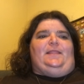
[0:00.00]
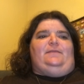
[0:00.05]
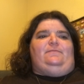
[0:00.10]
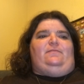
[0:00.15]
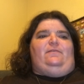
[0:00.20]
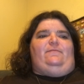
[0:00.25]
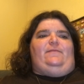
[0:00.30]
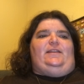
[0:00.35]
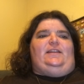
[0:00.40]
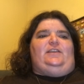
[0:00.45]

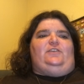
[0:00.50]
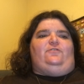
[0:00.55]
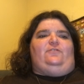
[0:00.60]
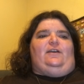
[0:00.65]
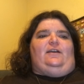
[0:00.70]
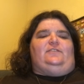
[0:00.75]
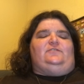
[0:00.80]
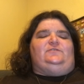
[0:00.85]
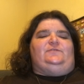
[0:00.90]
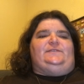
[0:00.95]
but many
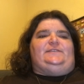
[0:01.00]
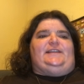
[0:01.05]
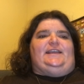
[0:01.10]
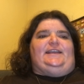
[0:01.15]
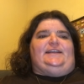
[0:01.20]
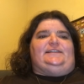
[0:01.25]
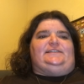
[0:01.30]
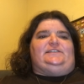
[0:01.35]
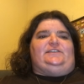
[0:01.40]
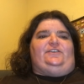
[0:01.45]
crowns would
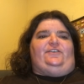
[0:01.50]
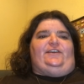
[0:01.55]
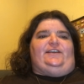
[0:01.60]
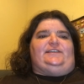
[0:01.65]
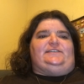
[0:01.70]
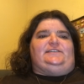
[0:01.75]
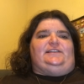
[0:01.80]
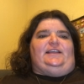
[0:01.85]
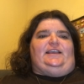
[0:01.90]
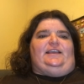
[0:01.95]
take it
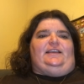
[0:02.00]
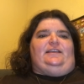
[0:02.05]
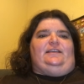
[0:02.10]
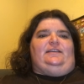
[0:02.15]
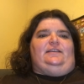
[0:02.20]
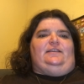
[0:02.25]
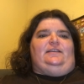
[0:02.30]
seriously.